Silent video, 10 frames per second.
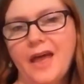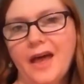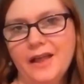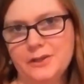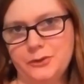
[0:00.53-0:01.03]

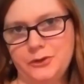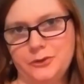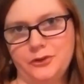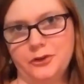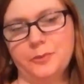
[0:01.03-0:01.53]
Hello
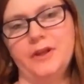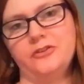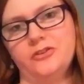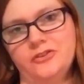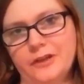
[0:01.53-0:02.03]
YouTube,
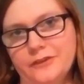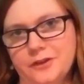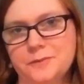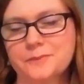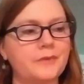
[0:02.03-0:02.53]
it's Chelsea.
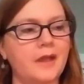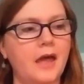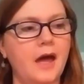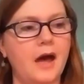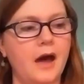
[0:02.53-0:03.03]

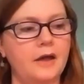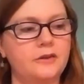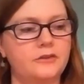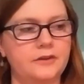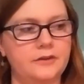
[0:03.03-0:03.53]

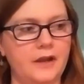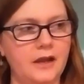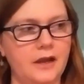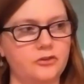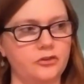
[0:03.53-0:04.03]
Today
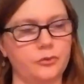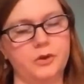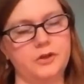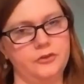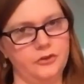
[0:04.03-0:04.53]
I just
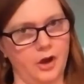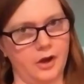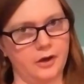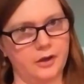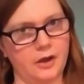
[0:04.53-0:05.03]
wanted to
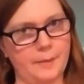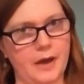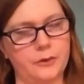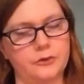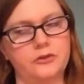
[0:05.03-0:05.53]
talk
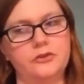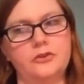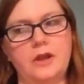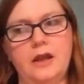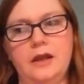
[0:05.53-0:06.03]
about
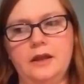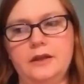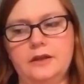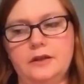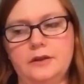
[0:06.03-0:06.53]

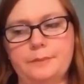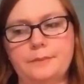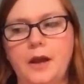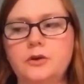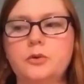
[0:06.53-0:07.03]
a
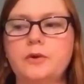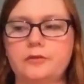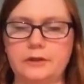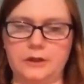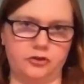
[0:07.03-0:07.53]
minor
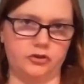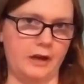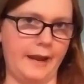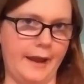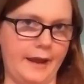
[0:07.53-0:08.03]
revelation I
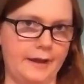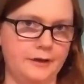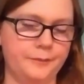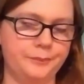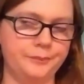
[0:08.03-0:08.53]
had
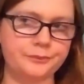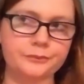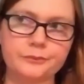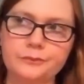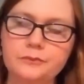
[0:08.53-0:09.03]

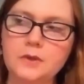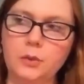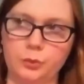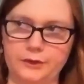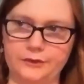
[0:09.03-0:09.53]

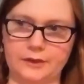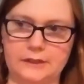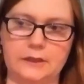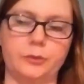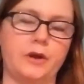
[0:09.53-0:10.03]

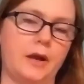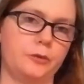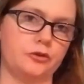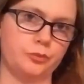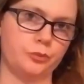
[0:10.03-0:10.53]
recently when I
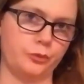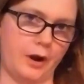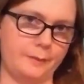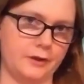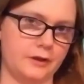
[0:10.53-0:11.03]
was
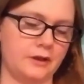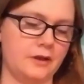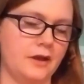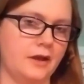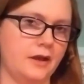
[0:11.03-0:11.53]
prepping
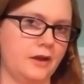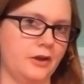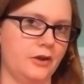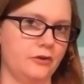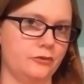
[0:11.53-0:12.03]

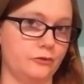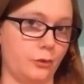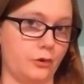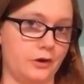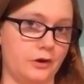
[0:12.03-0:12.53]

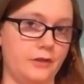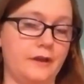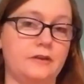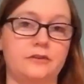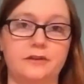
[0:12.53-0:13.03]
for
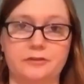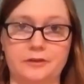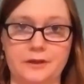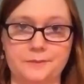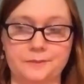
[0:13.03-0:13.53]
Thanksgiving.